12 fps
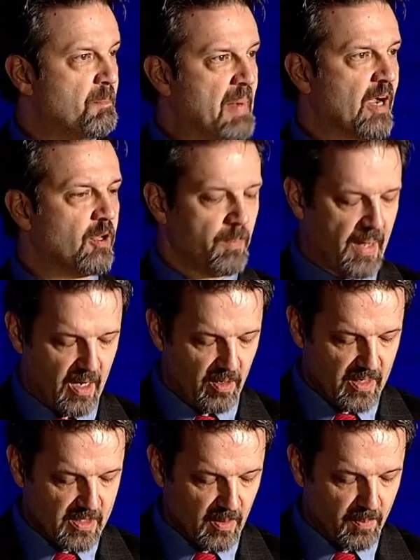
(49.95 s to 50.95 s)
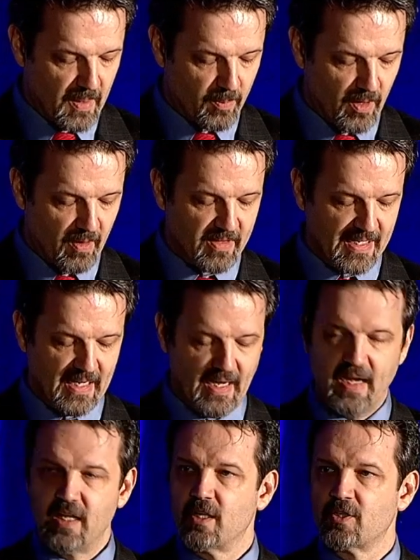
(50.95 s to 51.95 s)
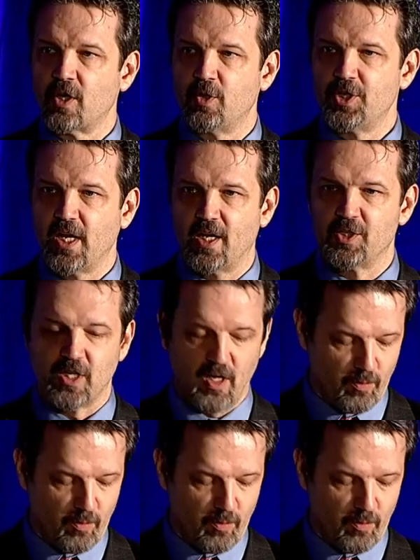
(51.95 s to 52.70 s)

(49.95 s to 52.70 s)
Michael Bayer is a member of the Canadian Association